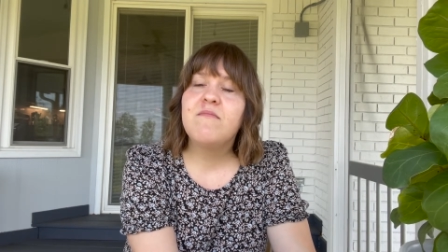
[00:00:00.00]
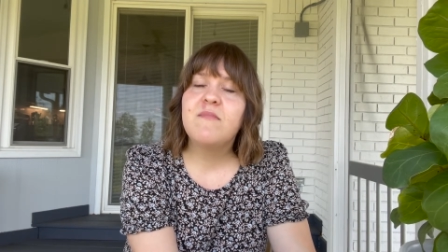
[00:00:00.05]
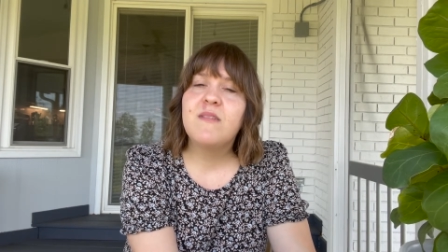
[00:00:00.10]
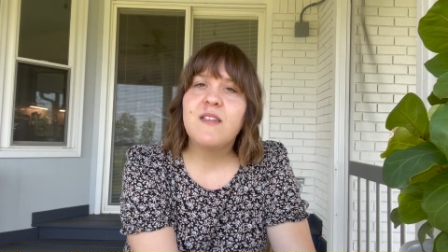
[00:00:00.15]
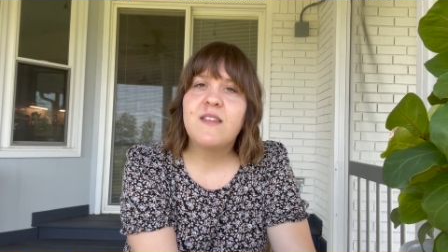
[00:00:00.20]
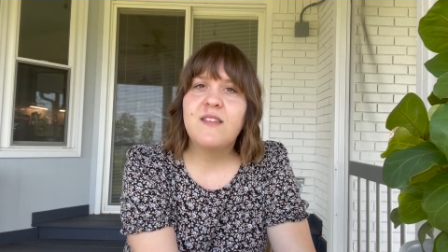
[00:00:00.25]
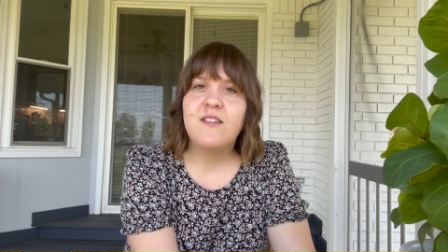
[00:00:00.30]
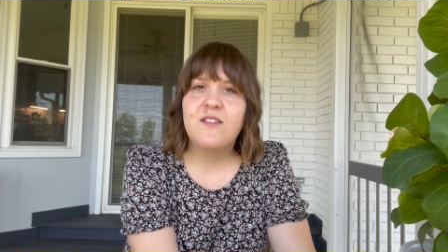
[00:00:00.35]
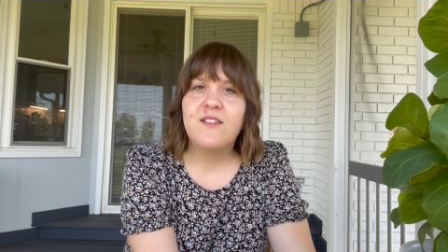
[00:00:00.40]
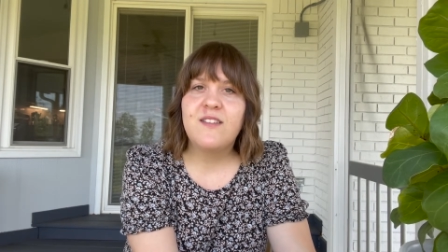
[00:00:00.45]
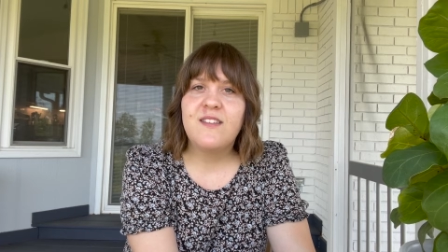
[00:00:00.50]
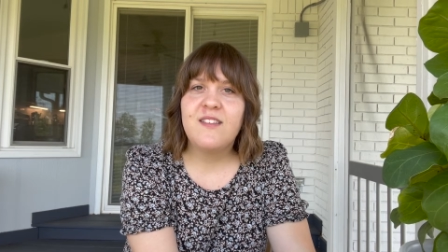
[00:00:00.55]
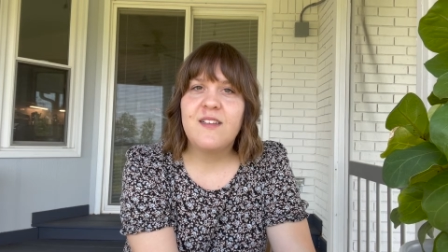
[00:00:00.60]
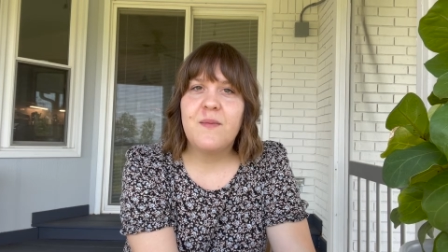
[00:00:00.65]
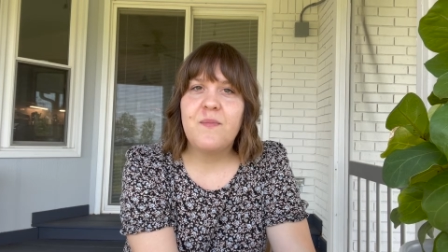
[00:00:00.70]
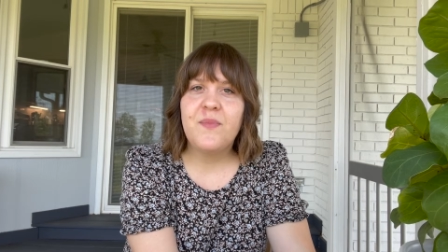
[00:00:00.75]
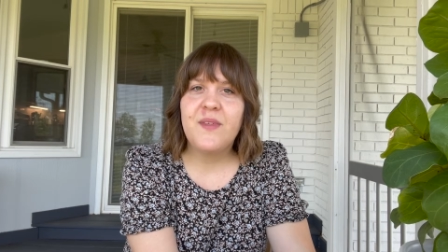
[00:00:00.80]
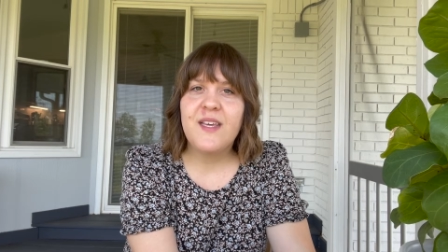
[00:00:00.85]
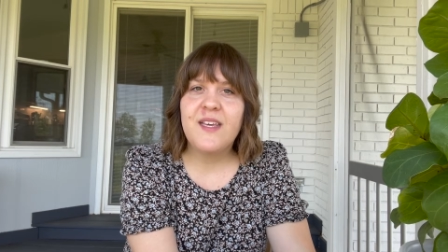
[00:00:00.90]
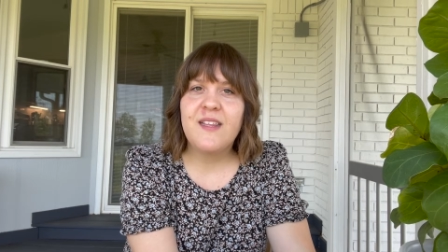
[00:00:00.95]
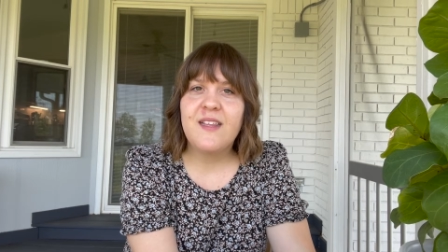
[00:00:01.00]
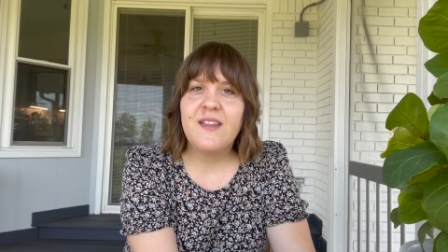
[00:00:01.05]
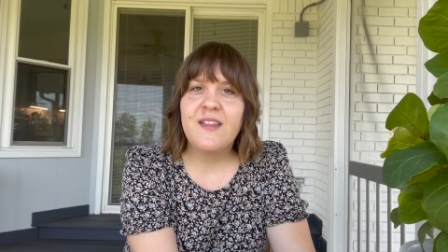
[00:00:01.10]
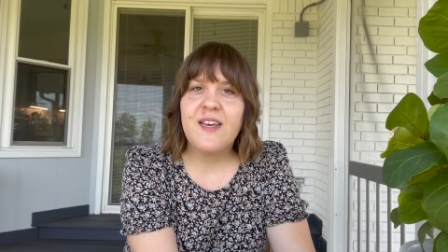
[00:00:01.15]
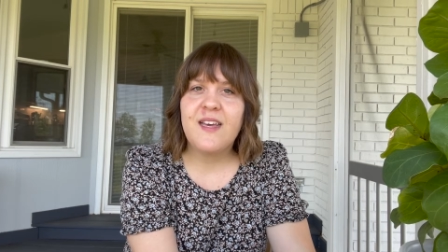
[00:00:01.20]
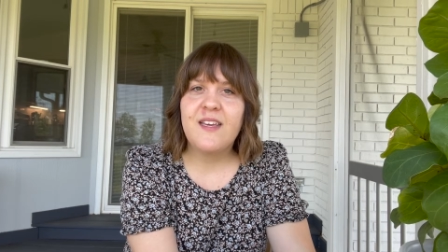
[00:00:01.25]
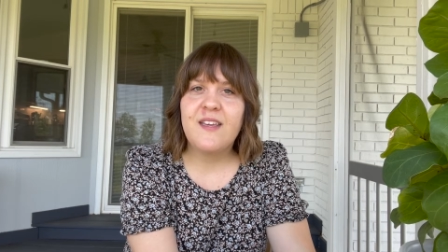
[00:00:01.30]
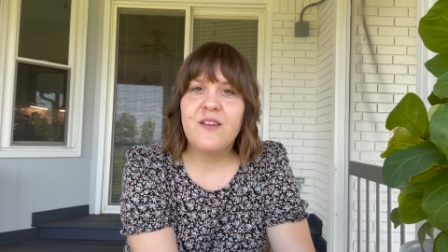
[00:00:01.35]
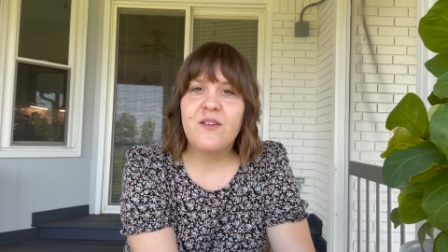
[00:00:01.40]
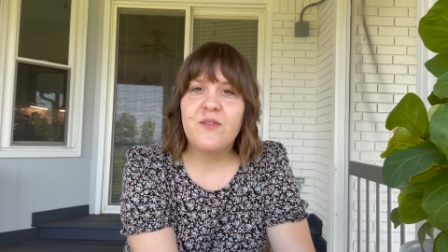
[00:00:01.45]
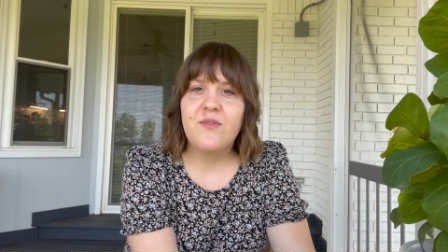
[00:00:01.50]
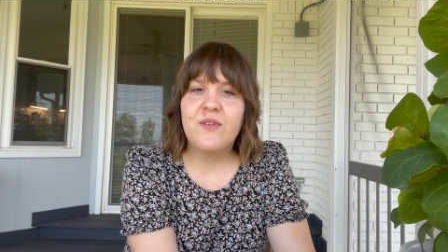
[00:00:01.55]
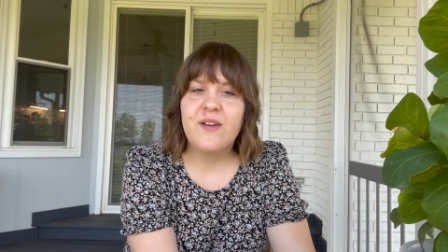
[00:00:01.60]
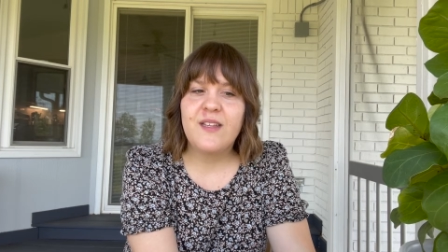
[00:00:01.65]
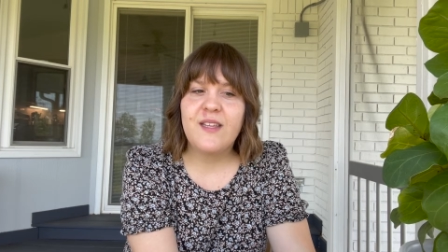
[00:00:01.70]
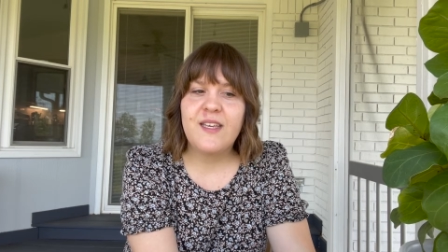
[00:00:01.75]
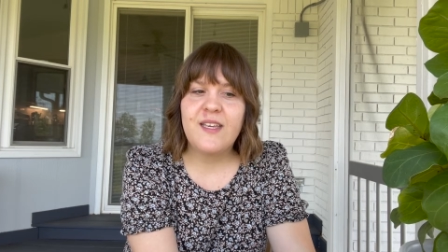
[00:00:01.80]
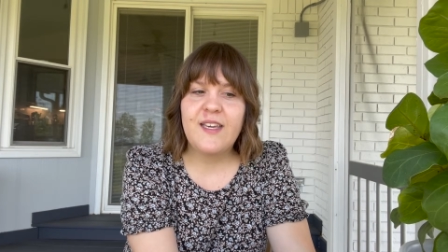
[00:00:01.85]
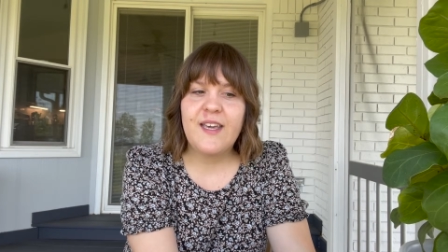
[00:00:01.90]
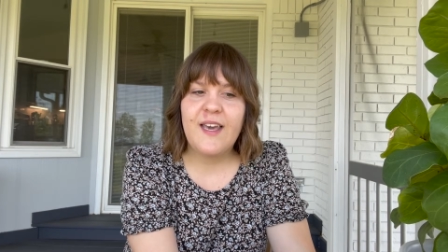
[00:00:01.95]
it's just something that like you
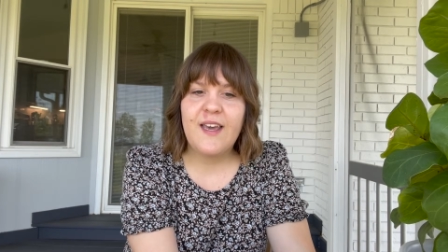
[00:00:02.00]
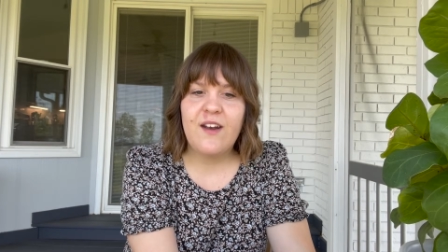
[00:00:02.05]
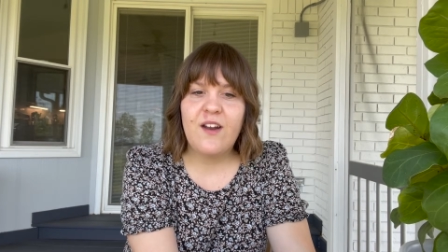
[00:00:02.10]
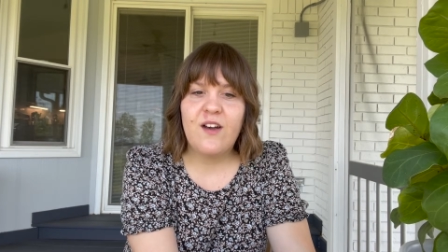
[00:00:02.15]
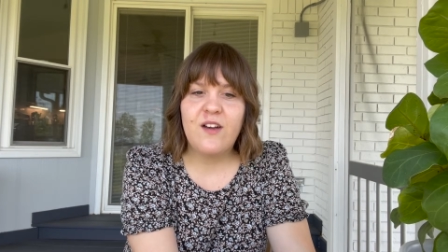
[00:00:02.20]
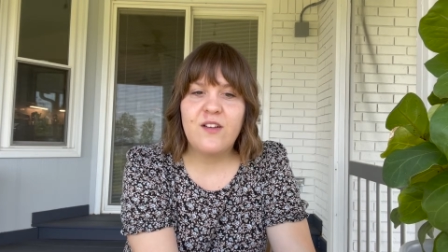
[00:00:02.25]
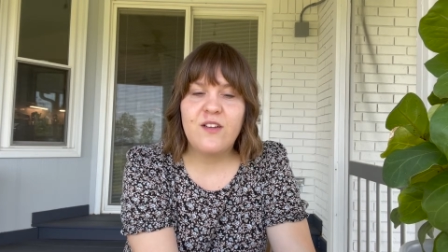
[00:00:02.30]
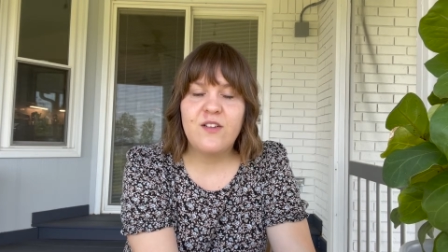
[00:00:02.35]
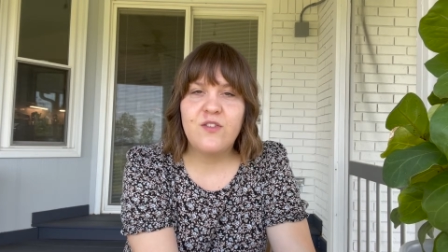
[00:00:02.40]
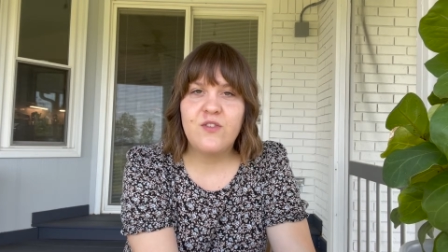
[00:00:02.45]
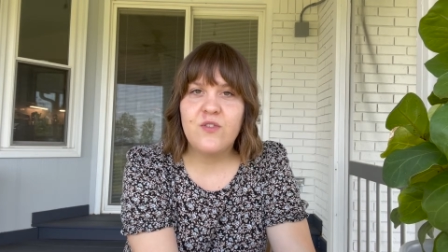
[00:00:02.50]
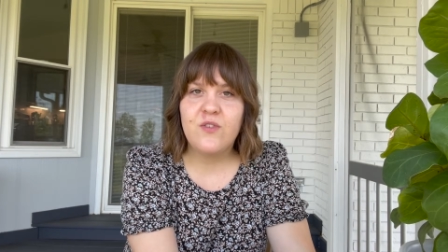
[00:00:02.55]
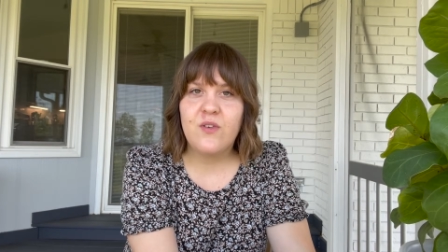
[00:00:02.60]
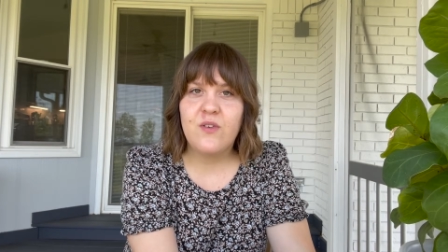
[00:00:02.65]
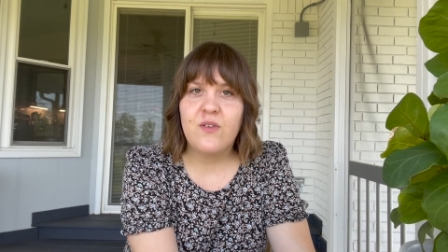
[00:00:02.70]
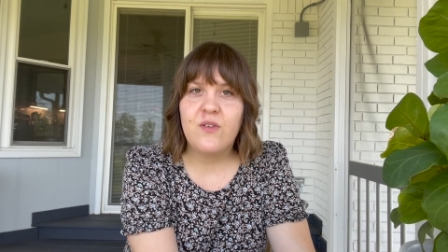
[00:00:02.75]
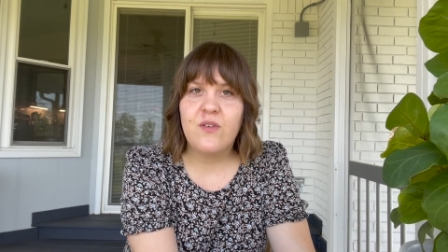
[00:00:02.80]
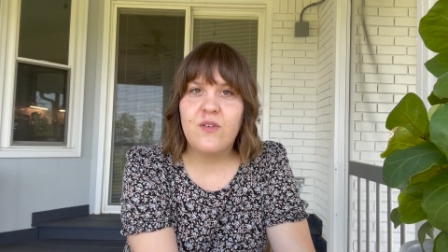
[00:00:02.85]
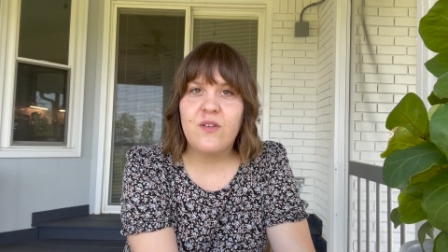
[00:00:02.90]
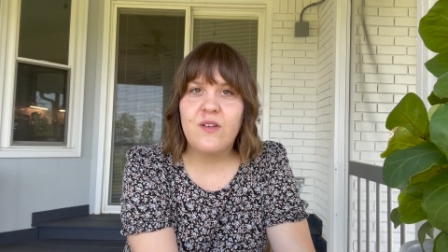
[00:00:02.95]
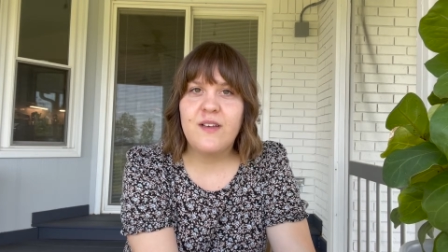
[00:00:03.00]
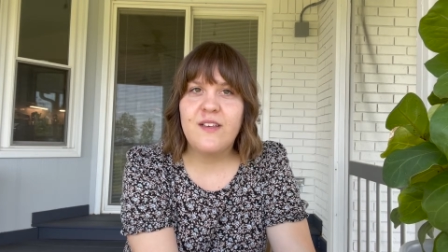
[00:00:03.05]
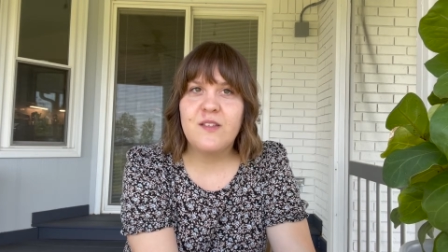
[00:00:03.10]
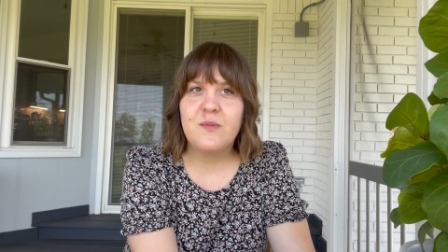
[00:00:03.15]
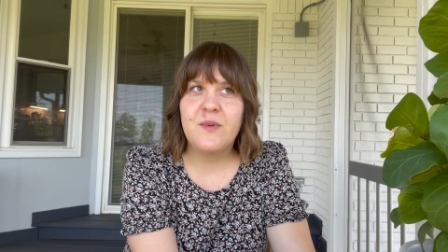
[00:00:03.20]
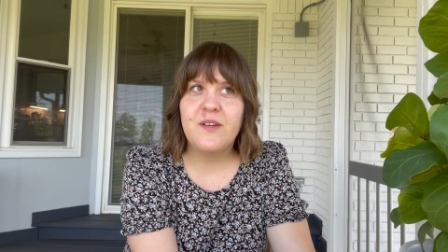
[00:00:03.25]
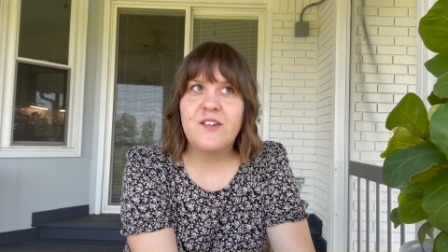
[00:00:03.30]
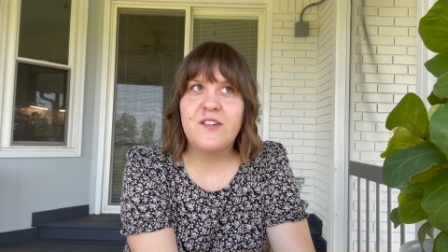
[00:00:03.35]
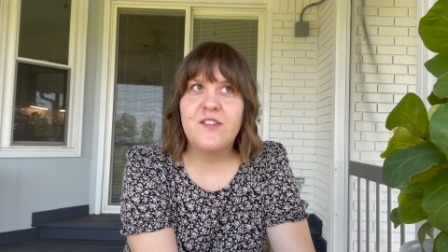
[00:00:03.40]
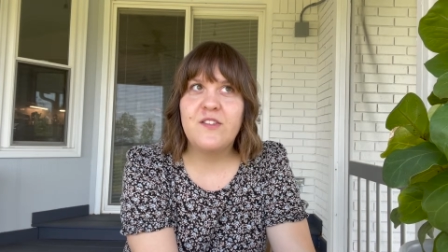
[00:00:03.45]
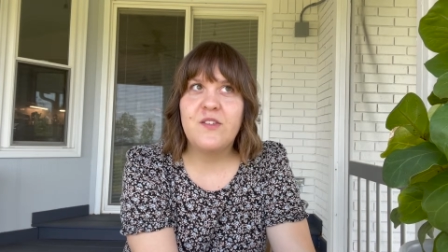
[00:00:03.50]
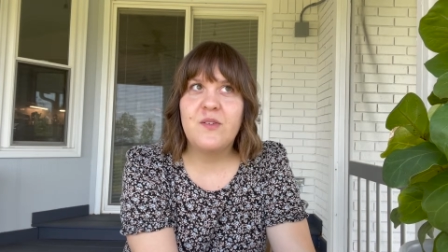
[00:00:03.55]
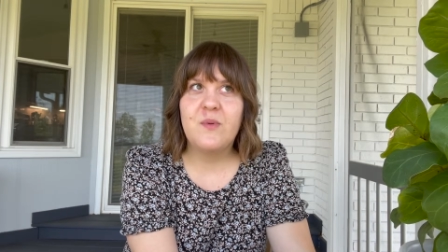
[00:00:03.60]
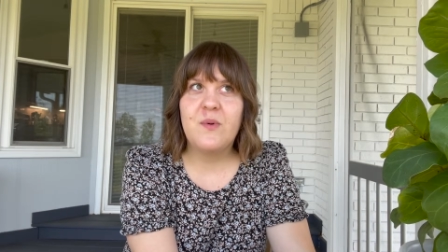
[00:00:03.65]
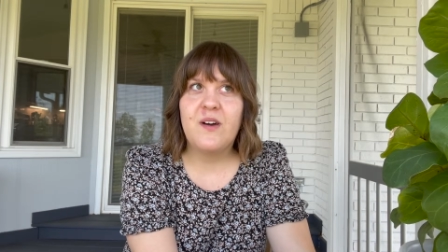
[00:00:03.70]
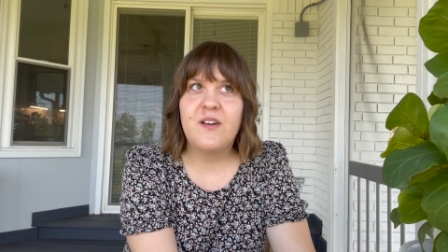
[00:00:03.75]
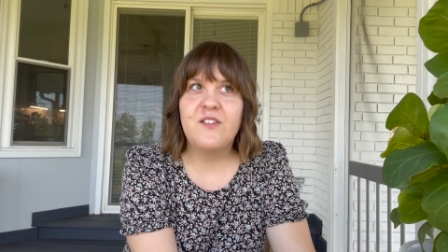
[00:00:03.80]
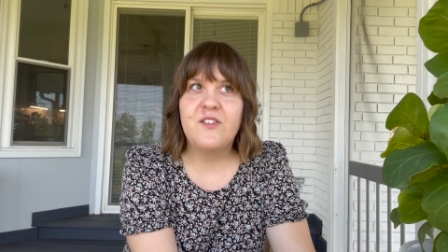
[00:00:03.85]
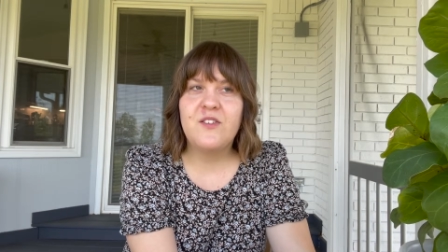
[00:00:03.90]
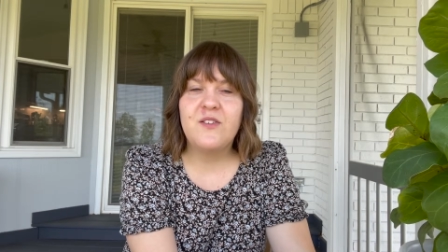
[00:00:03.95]
really cannot control as much as you
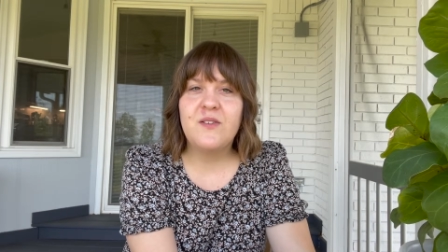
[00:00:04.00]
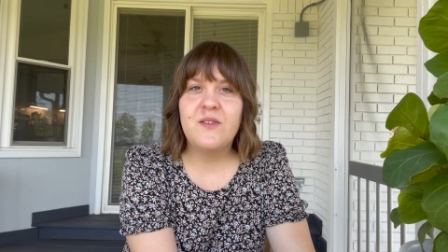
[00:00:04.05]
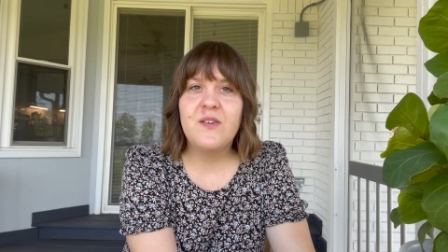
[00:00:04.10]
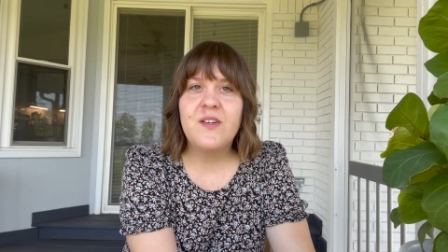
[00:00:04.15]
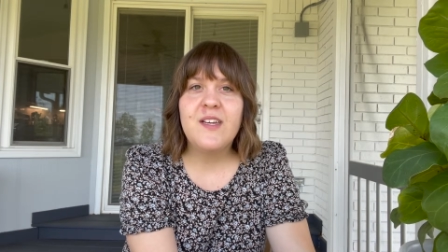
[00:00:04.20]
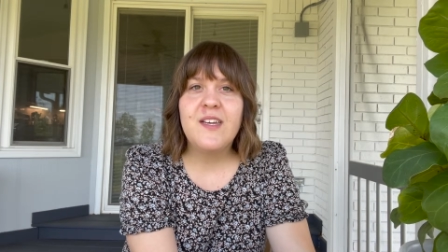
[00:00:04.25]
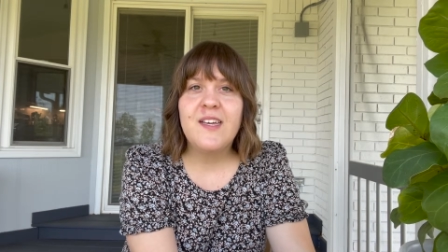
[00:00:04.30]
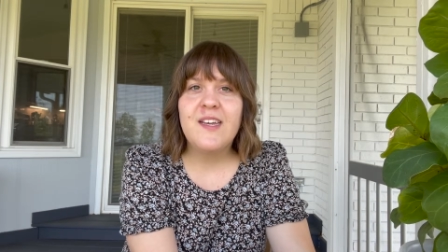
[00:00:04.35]
want to.